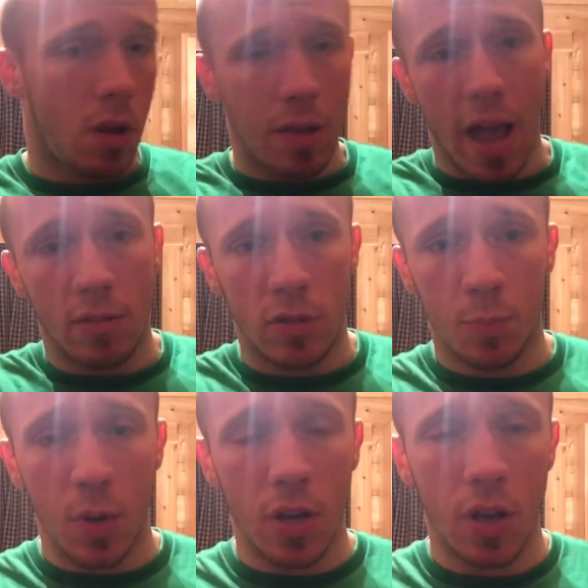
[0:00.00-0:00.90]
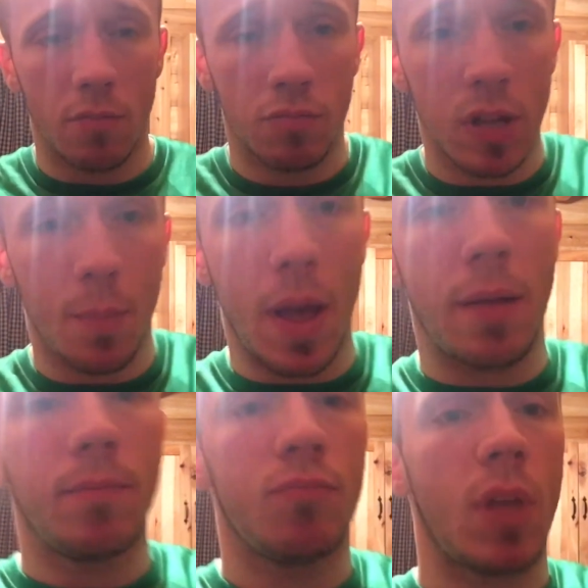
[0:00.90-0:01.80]
Yeah, it's pretty good. It's not
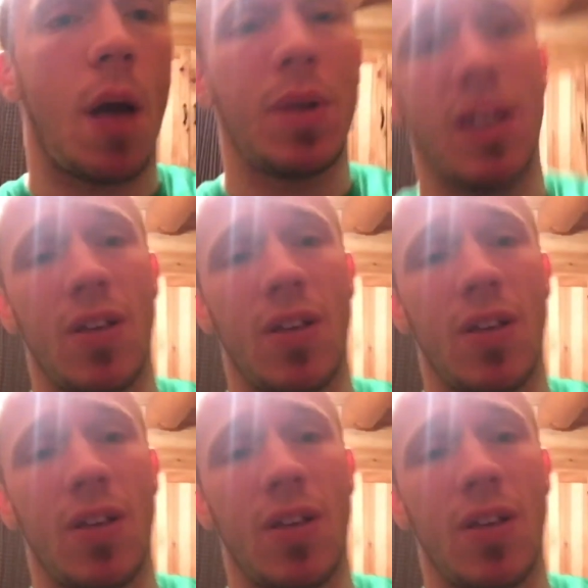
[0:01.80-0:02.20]
bad. I'm going to